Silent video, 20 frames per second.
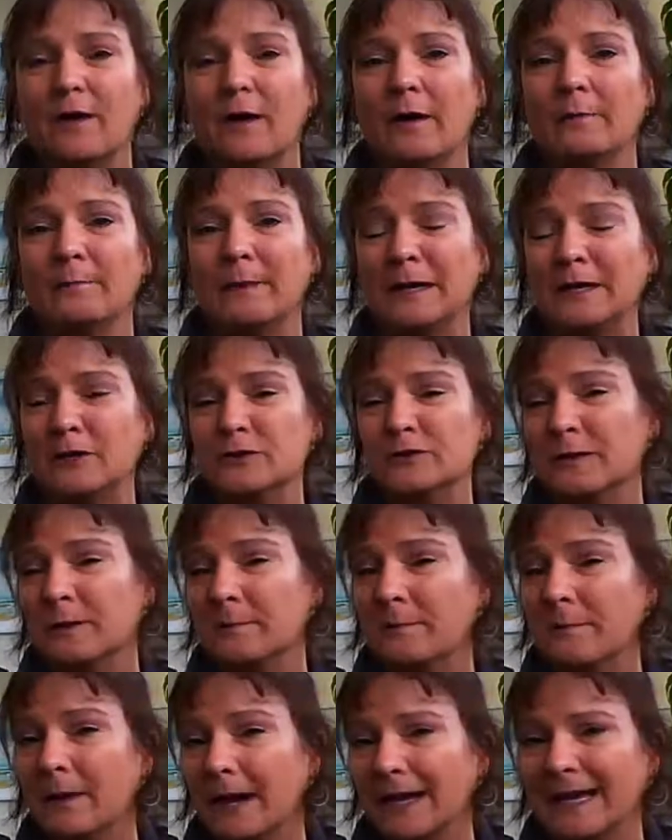and
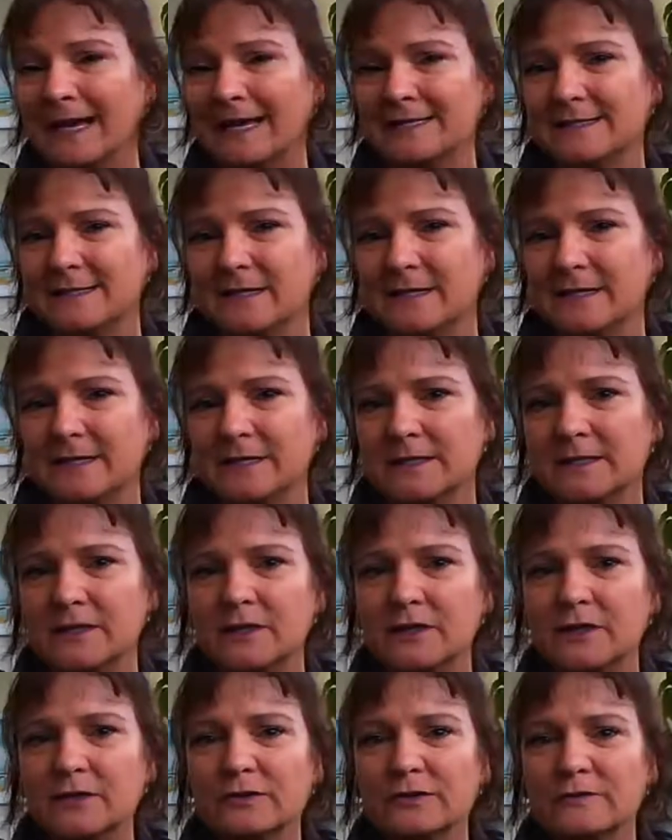using money as an
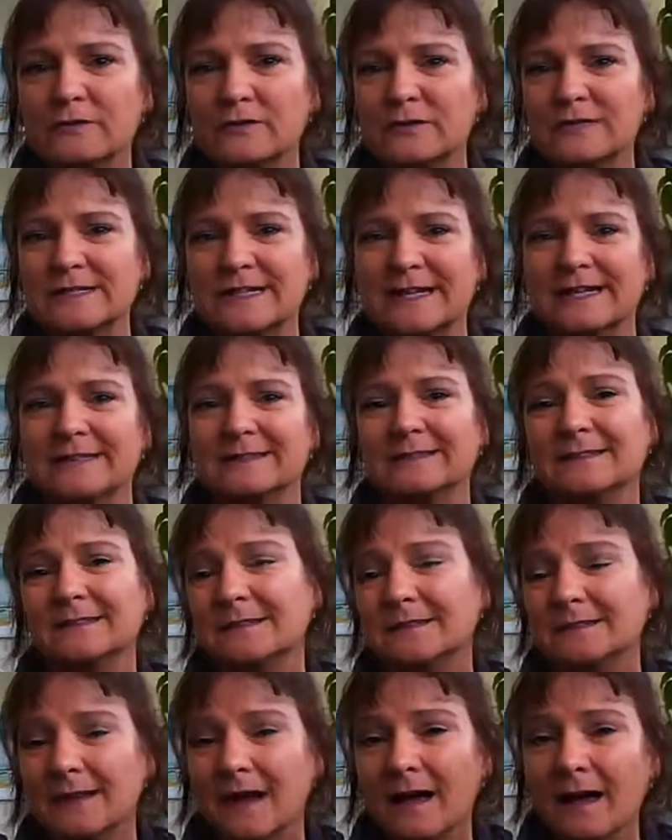excuse for staying
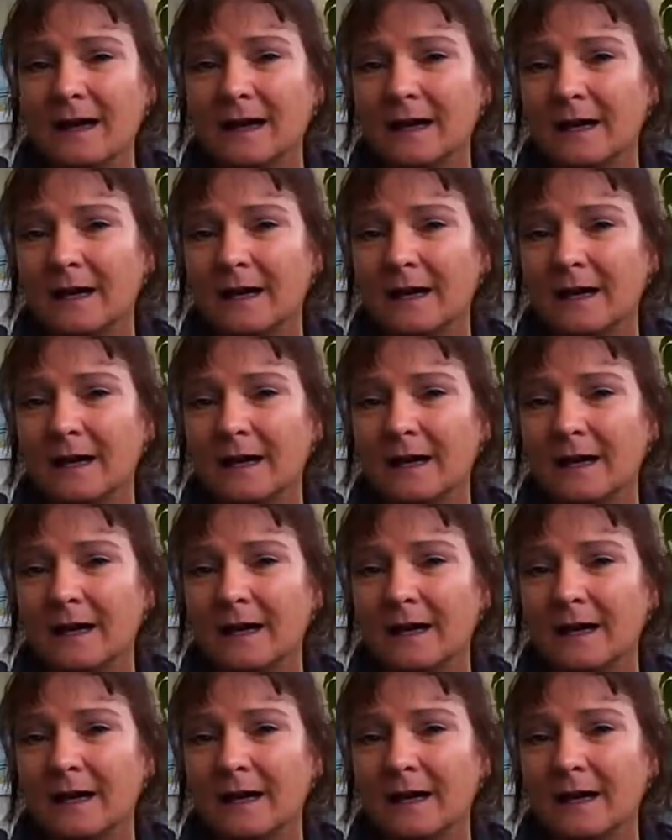stuck